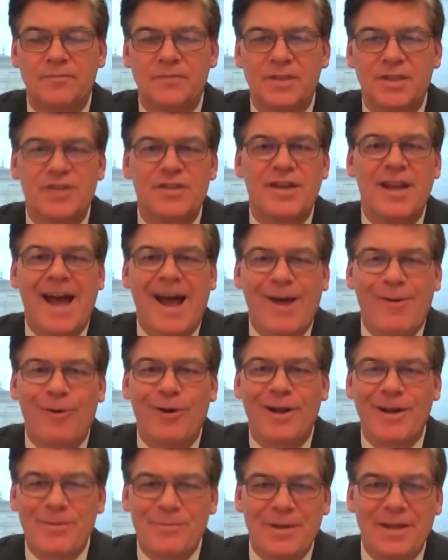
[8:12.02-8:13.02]
does not
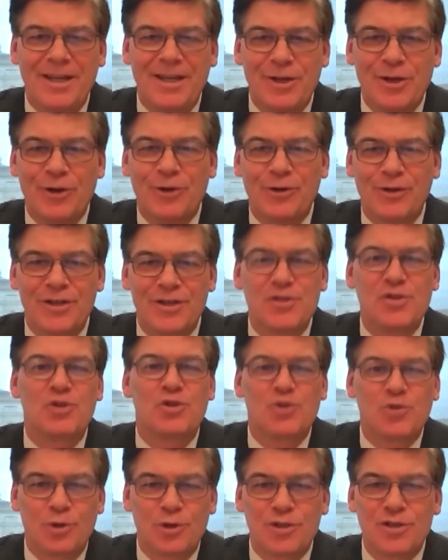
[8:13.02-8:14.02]
want to be known as the
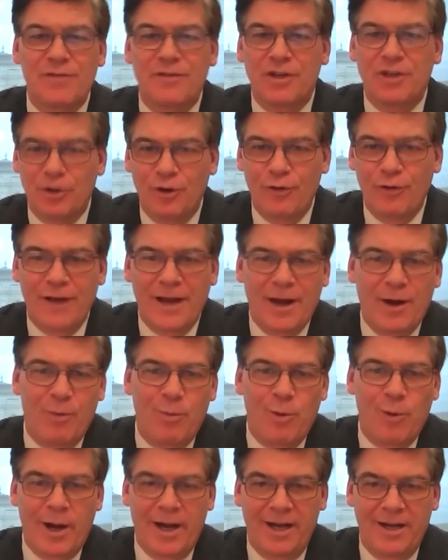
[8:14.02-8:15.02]
source of a COVID
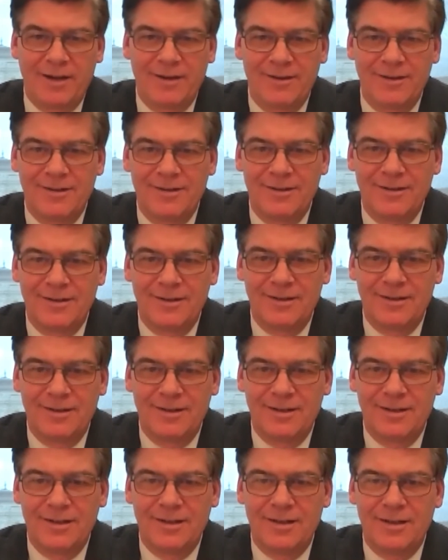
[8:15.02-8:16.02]
outbreak.
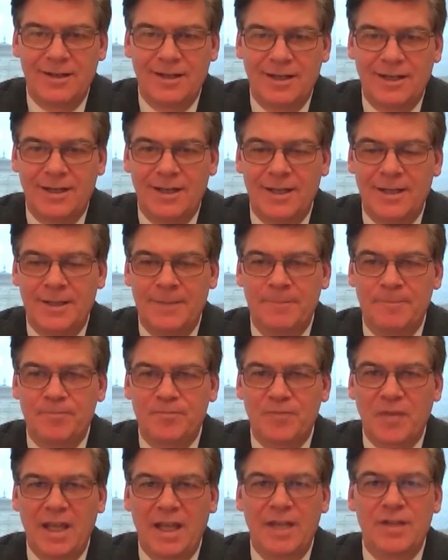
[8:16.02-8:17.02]

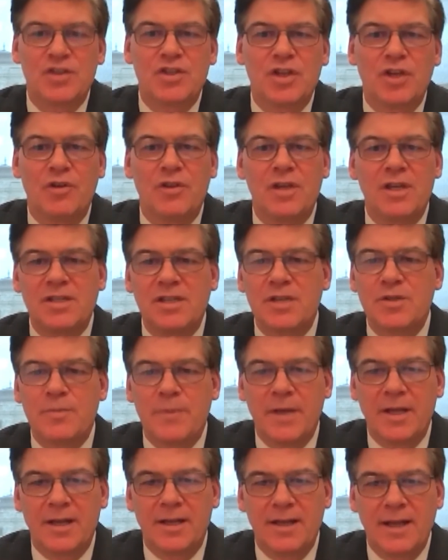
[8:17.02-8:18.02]
And so this has
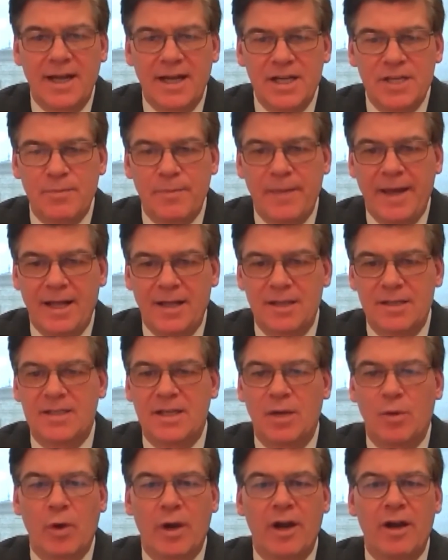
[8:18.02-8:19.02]
been a nice
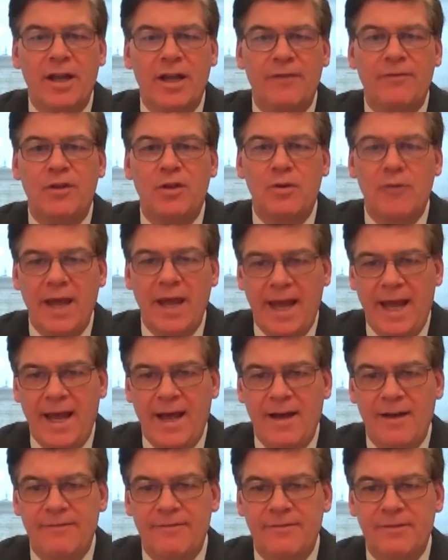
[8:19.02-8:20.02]
balancing where if you
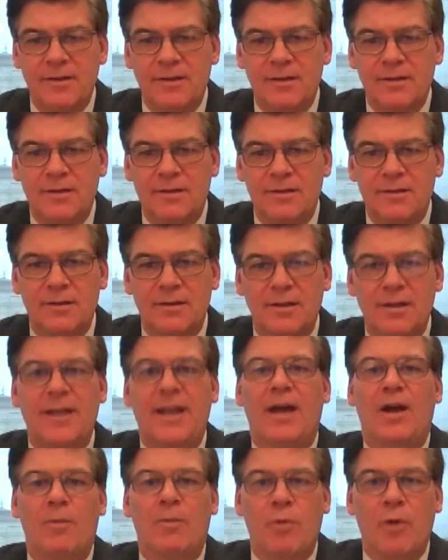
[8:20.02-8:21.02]
have
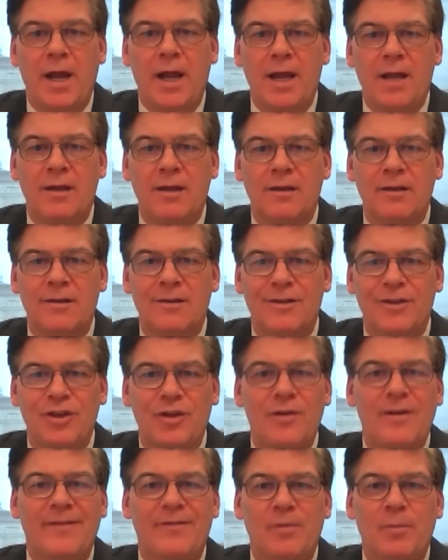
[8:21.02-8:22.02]
an outbreak,
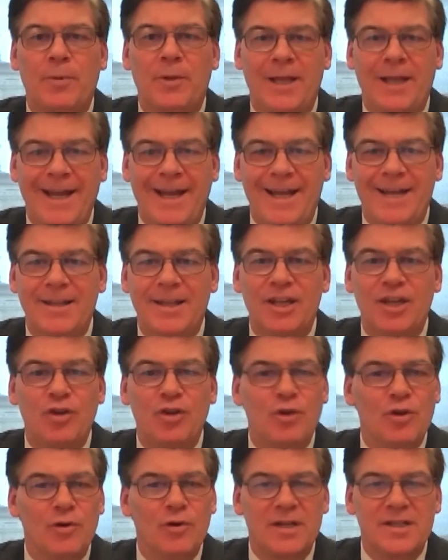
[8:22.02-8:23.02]
you have a plan that
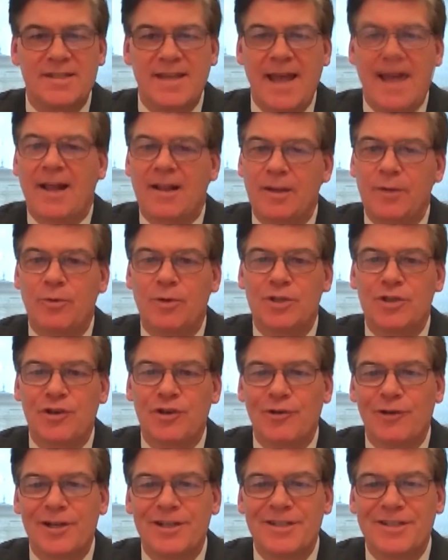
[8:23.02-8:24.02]
you know exactly what
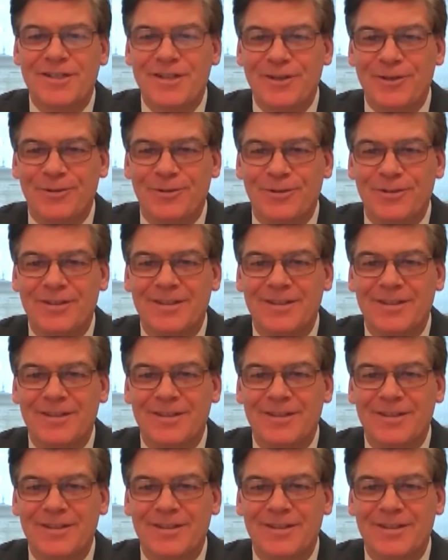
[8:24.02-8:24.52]
you're going to do.